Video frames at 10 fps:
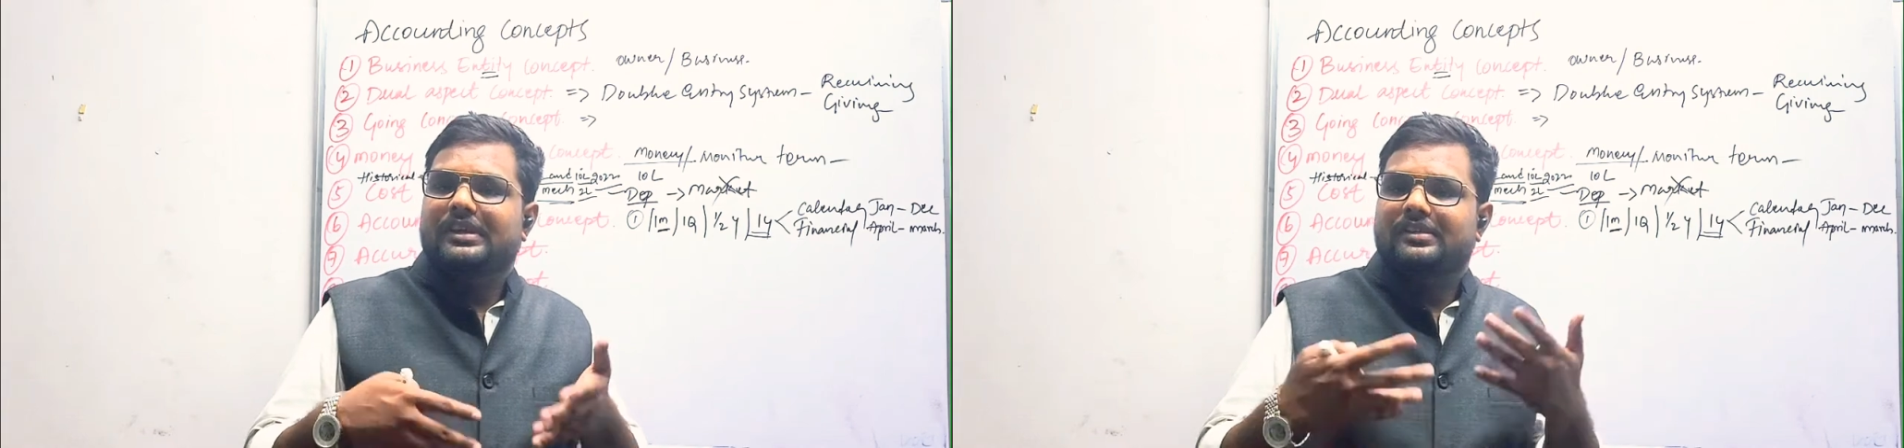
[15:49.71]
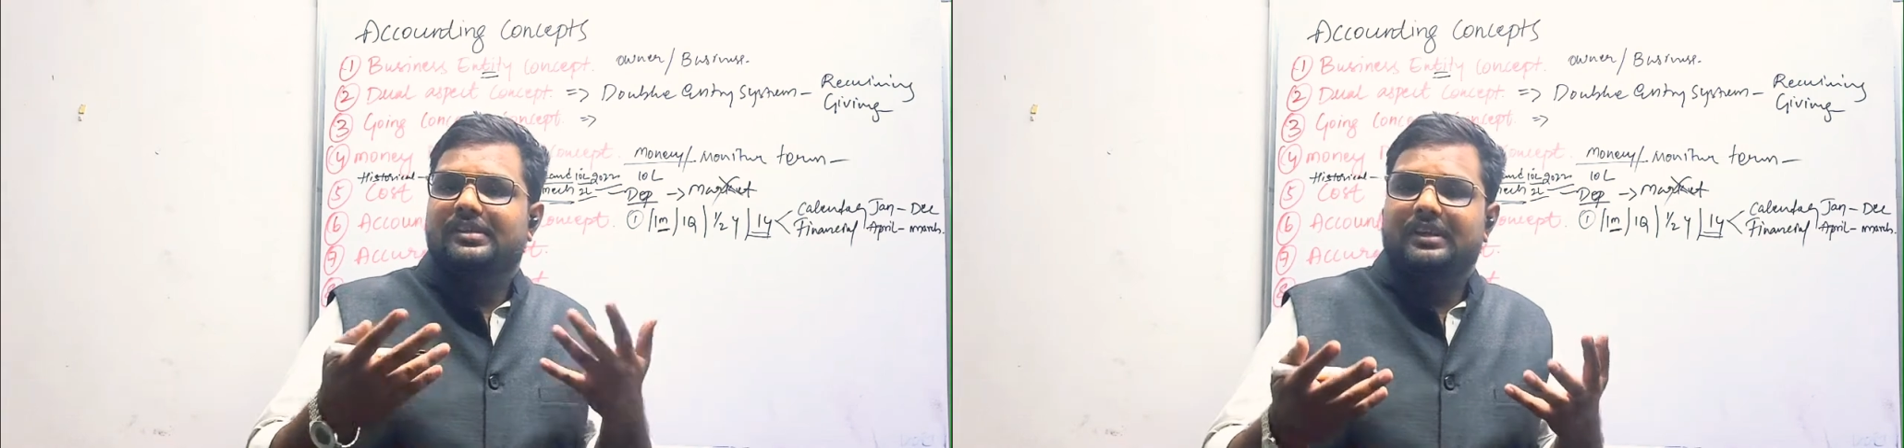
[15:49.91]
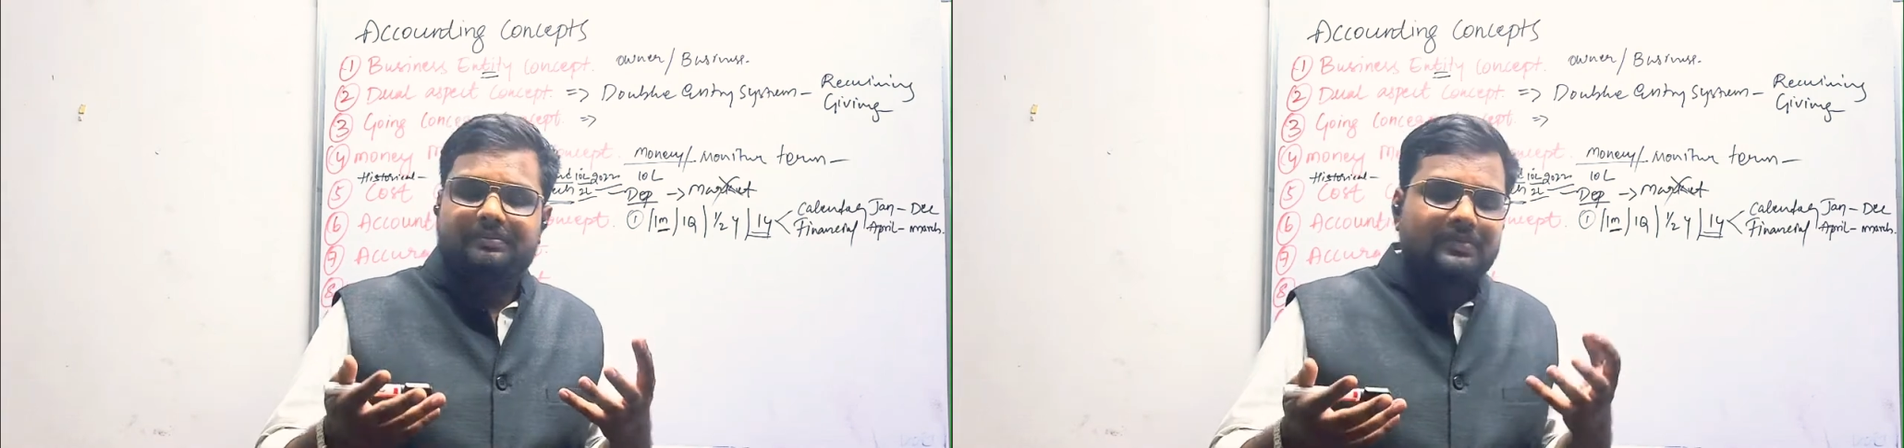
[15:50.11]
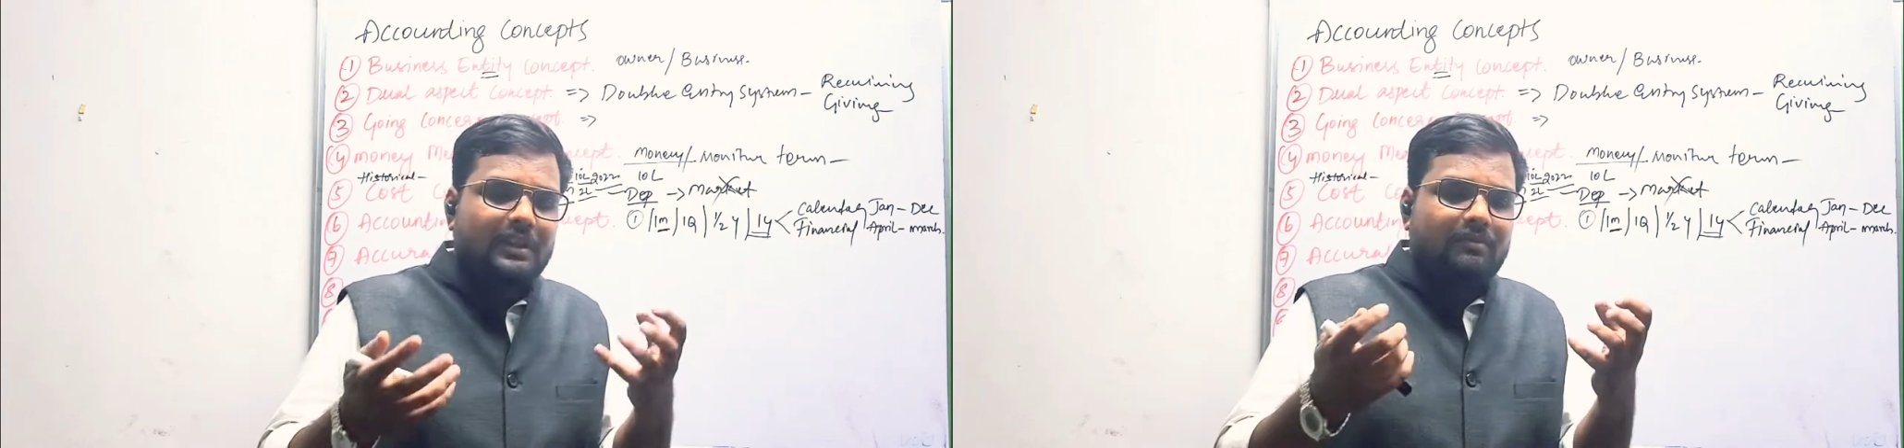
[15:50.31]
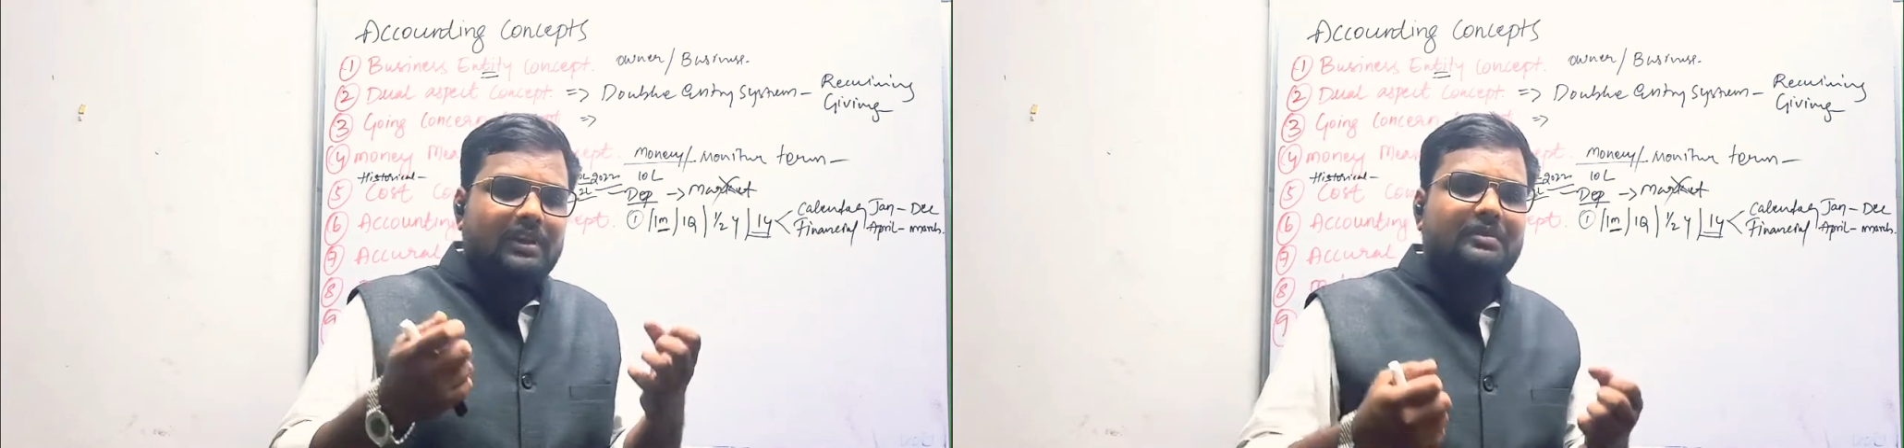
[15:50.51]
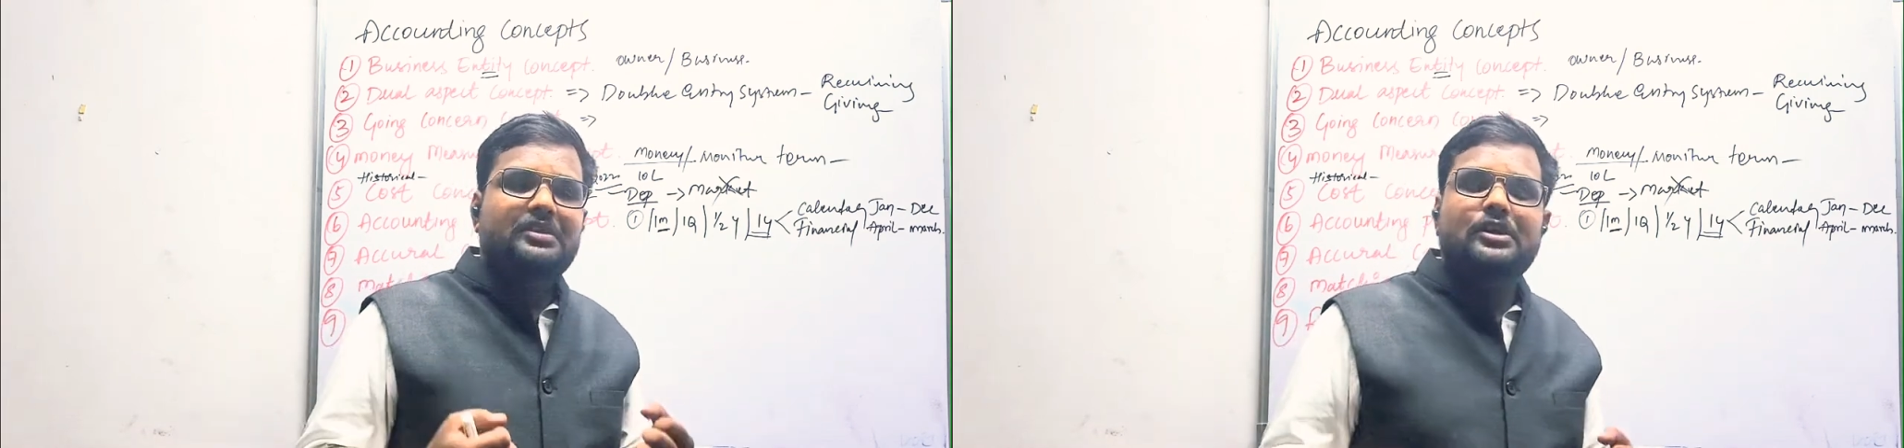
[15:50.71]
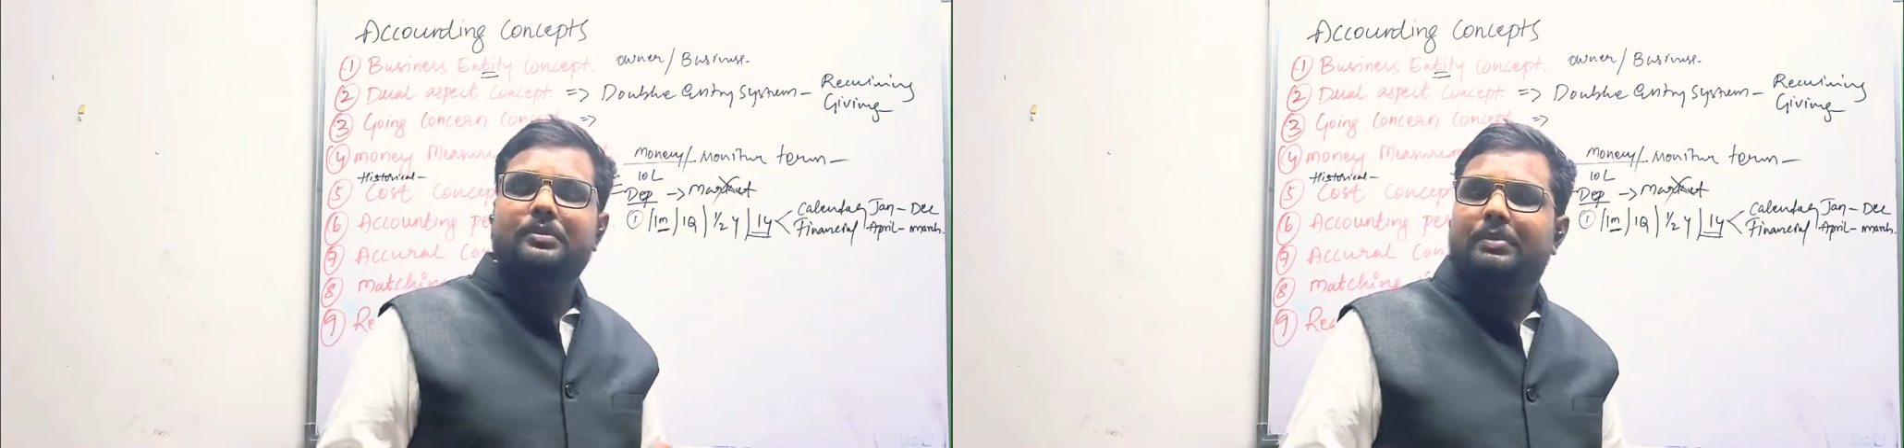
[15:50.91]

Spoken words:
See, whenever you are